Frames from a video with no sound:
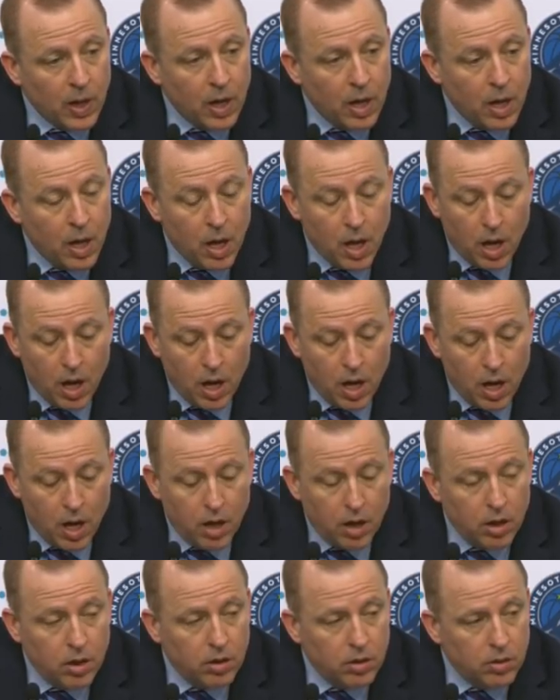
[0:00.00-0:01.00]
No, he
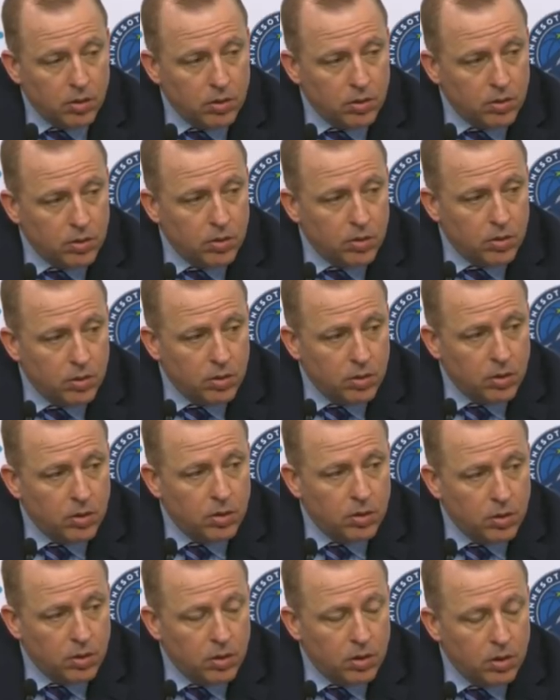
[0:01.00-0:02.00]
sure gave you a good effort.
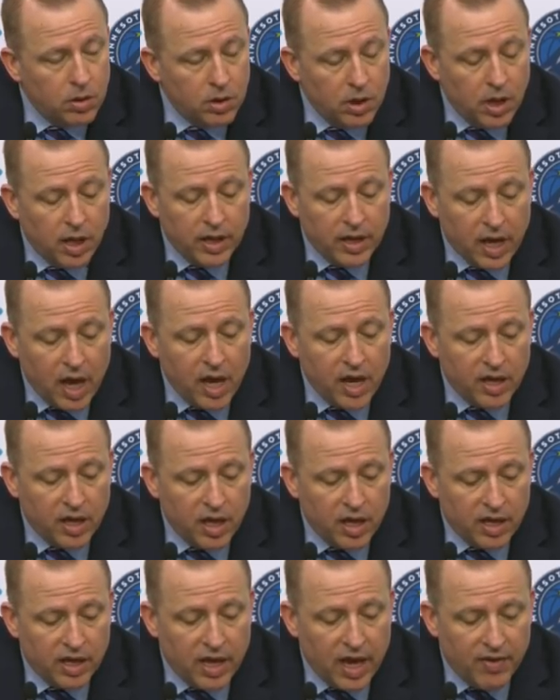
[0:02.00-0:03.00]
Yeah,
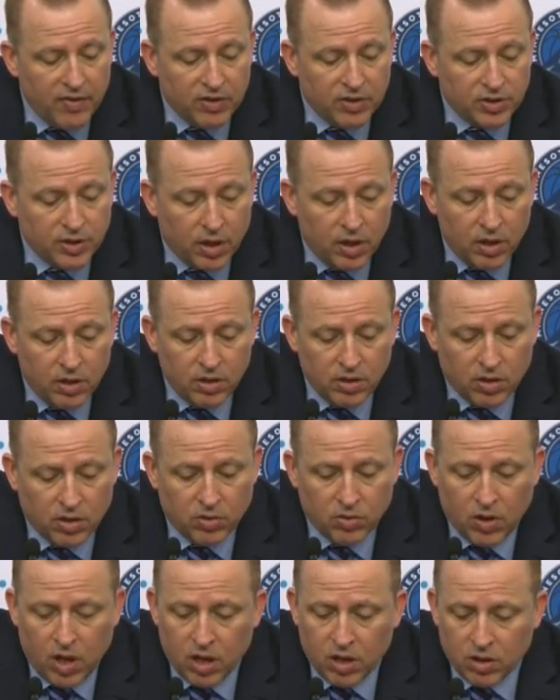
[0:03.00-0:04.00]
he gave us,
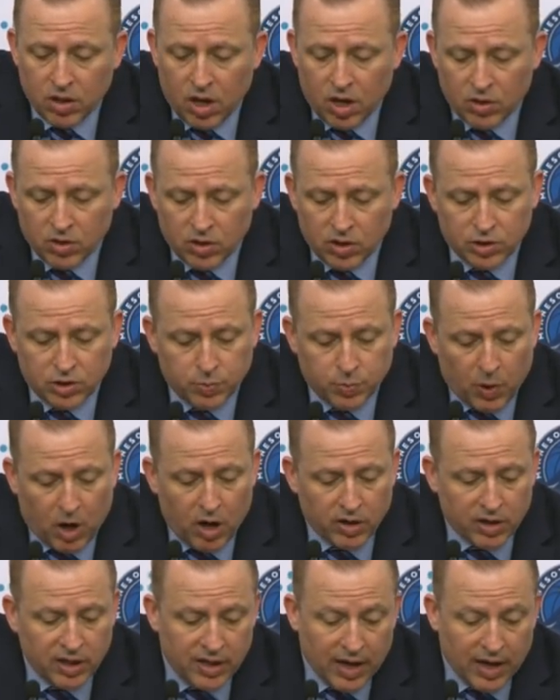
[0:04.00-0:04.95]
a good spark.